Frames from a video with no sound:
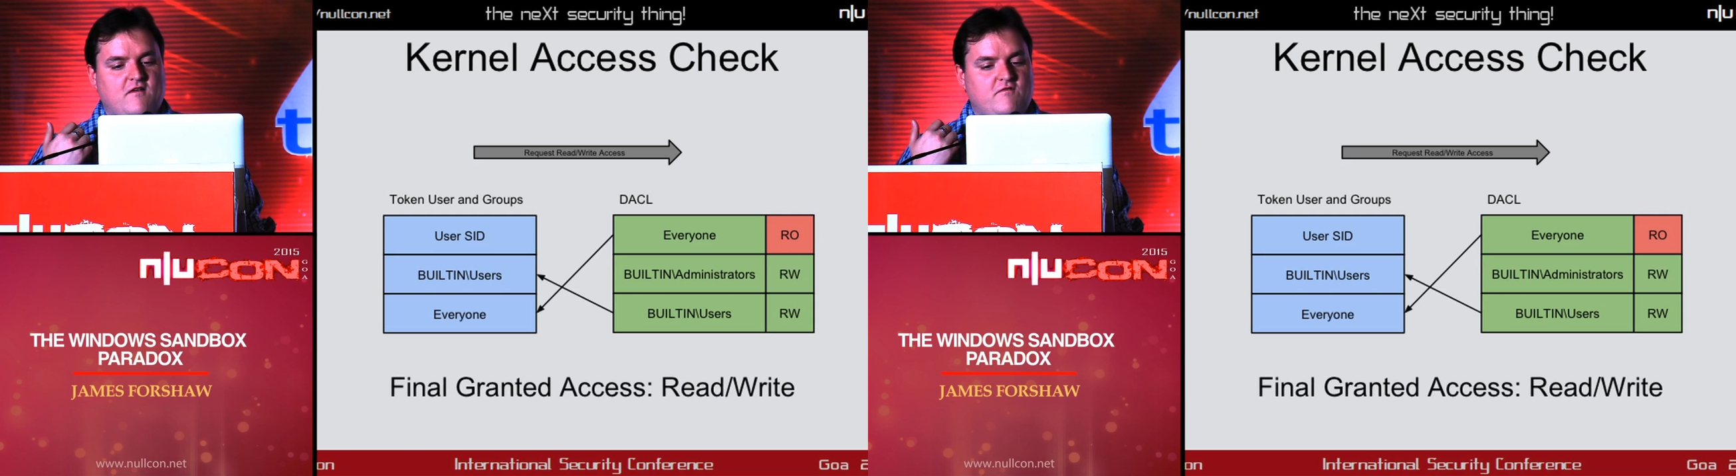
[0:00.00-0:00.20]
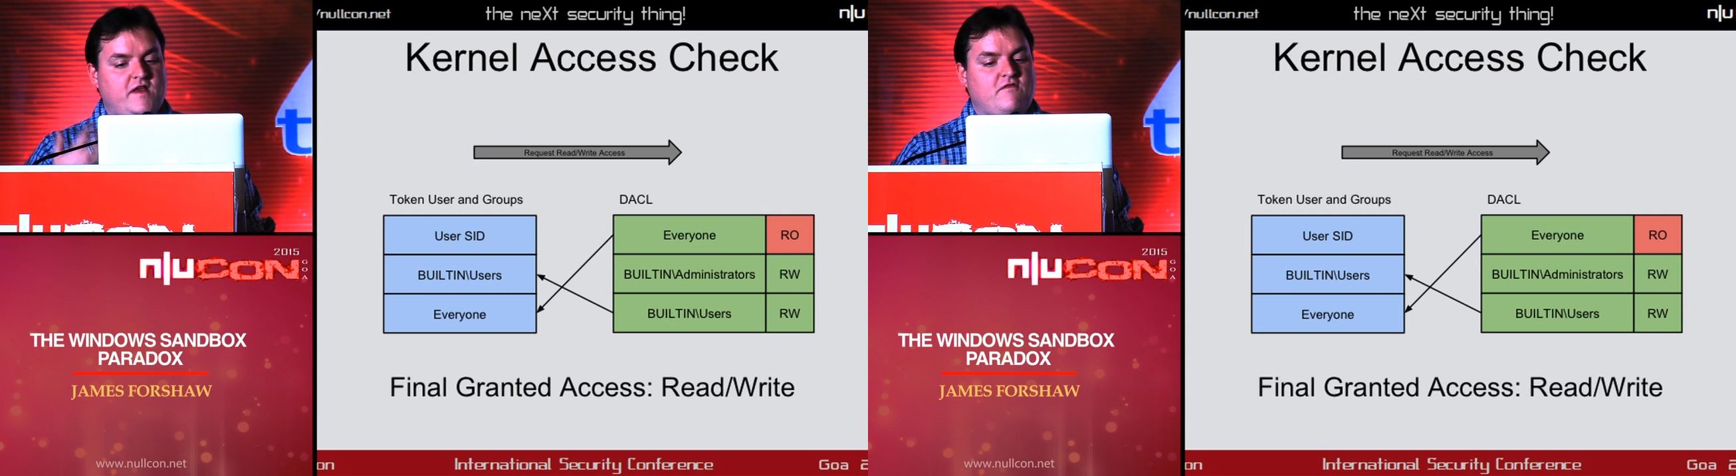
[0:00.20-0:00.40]

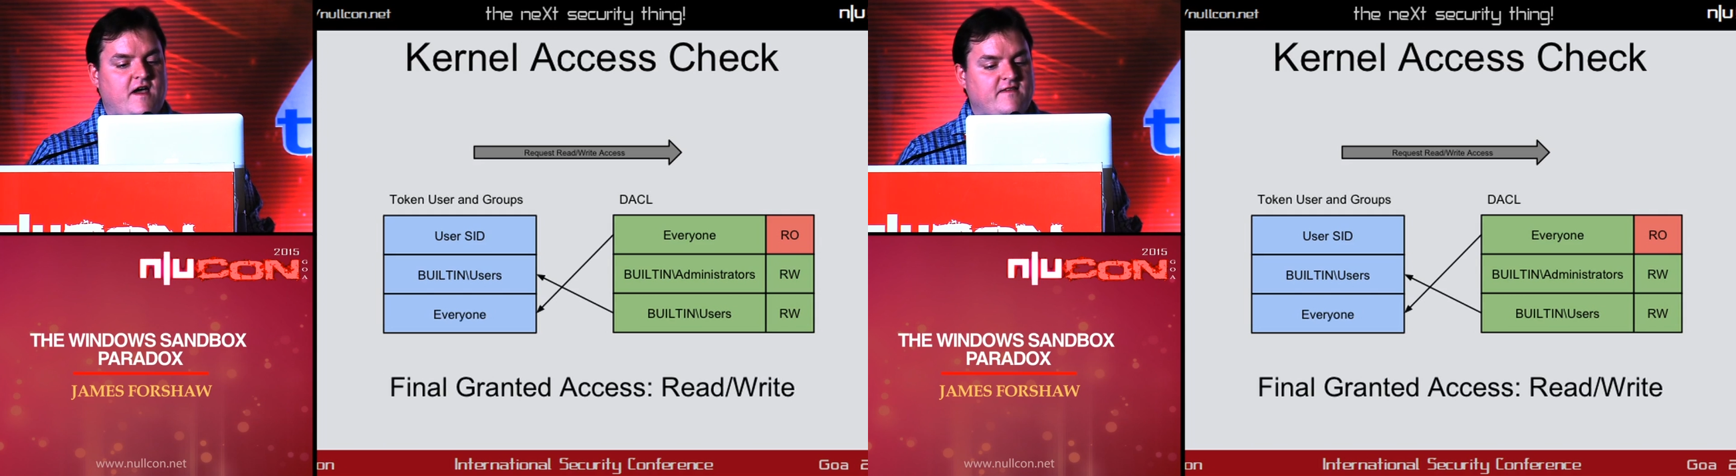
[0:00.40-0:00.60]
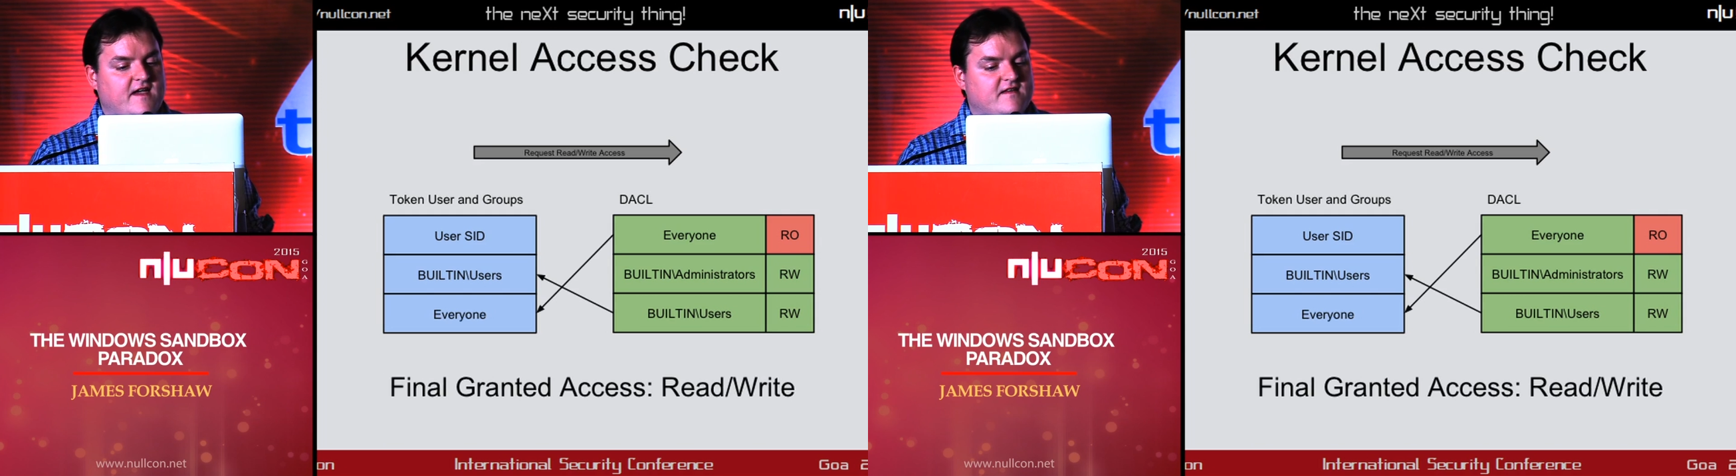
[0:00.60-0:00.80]

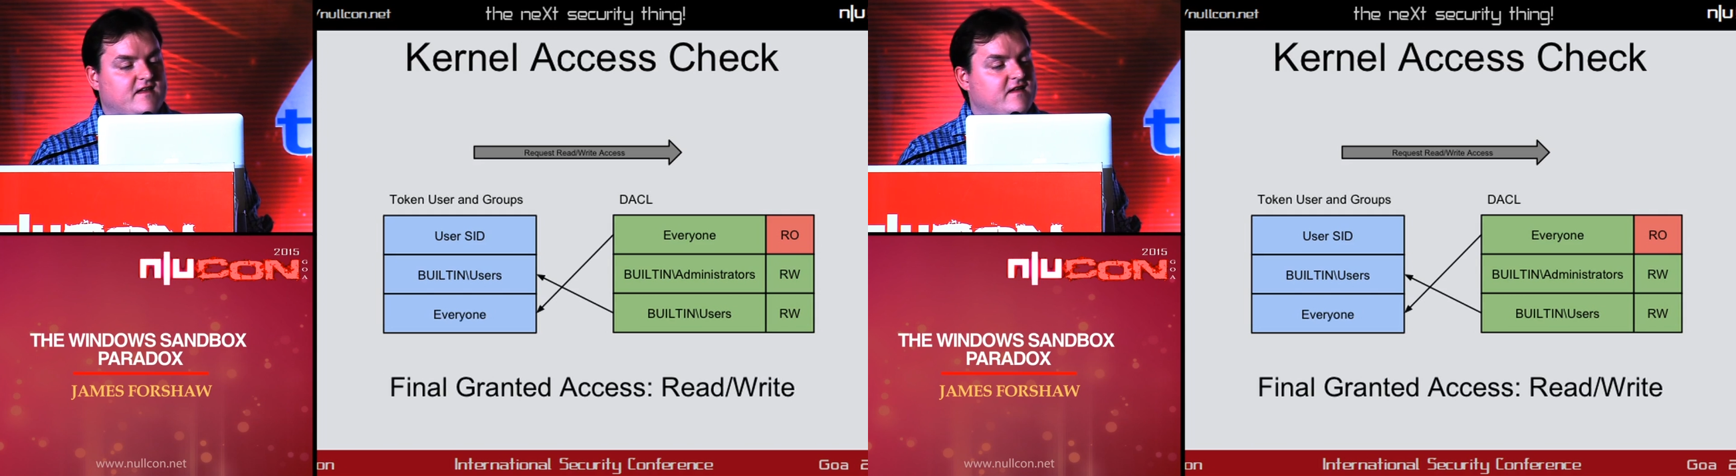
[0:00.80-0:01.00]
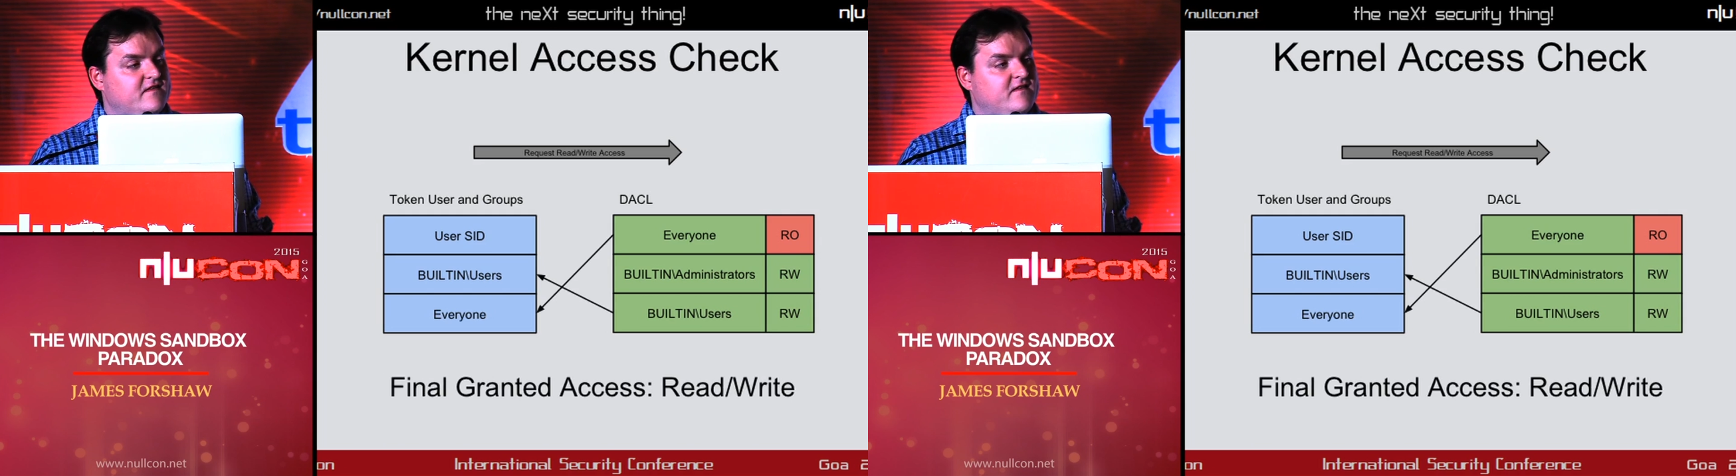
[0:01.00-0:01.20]
read-write
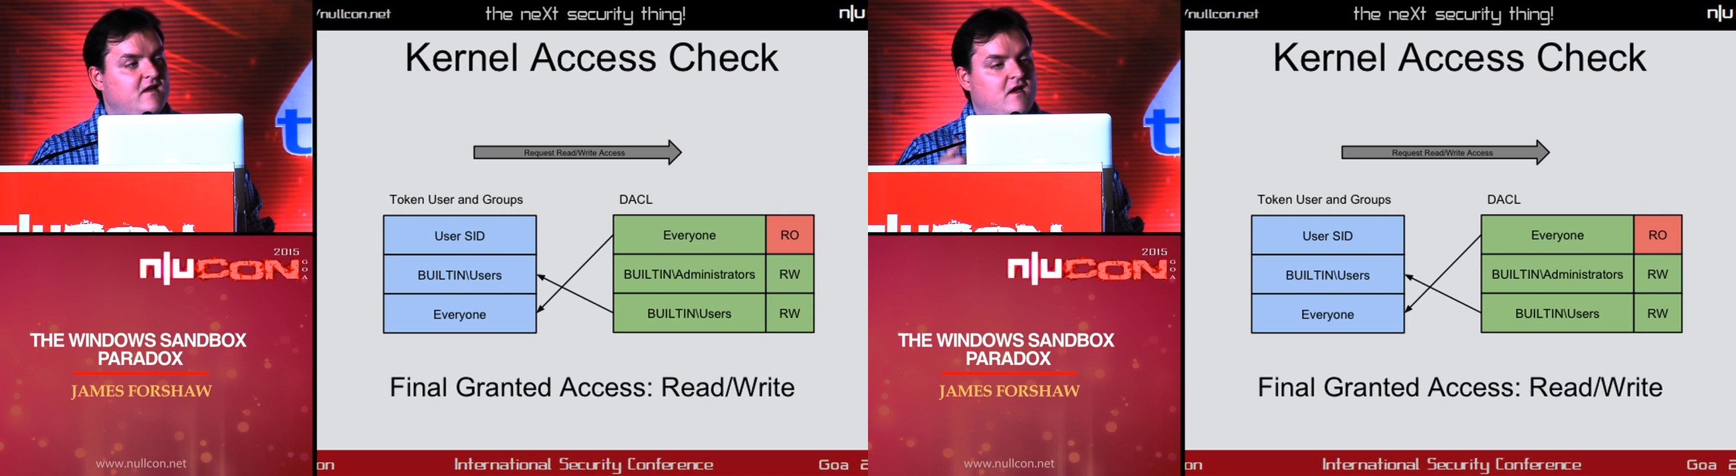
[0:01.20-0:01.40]
access,